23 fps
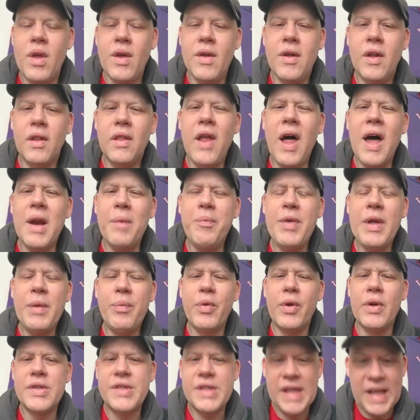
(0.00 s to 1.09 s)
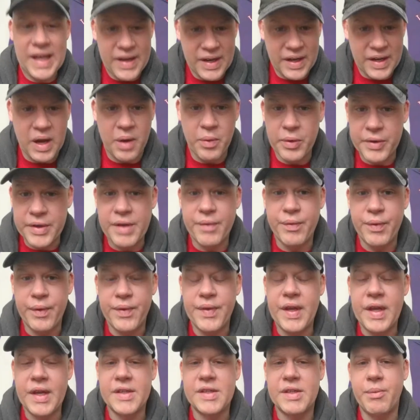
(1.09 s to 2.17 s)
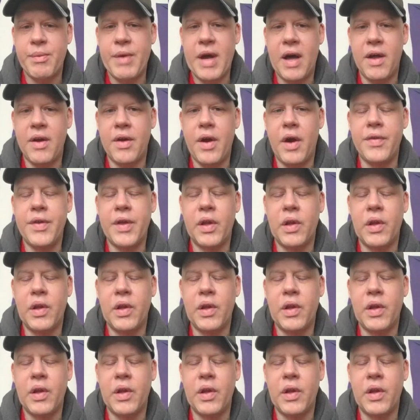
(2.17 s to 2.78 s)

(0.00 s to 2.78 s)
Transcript: a lot of people are saying a couple of different things about the